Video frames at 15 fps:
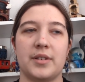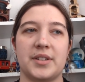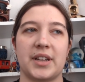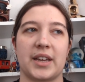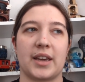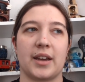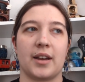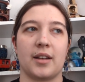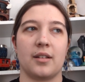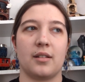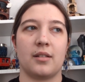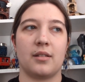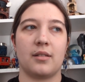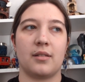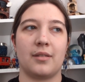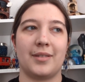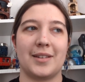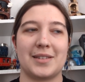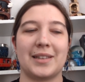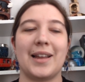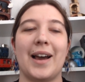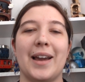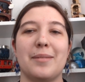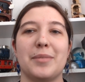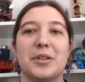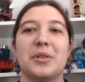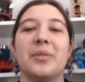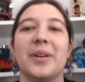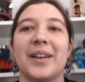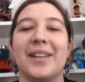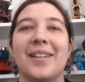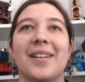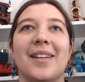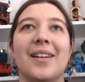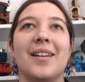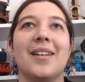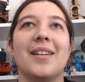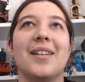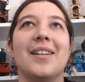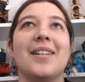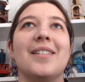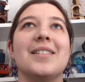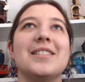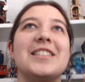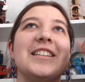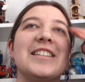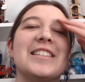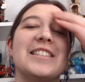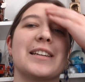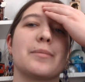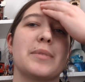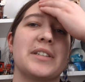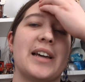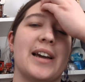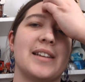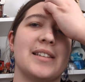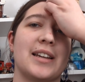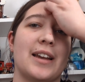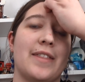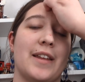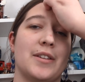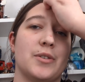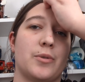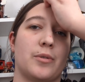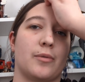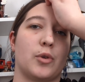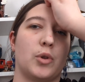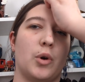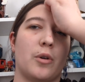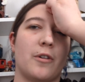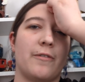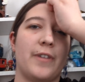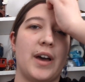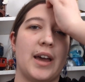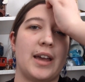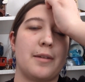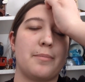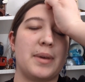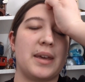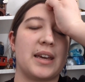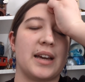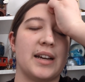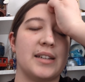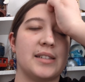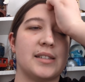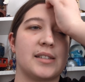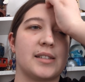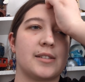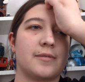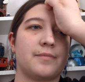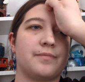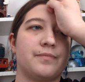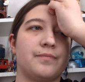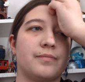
there's like a there's a line between destigmatizing and then sort of glorifying, because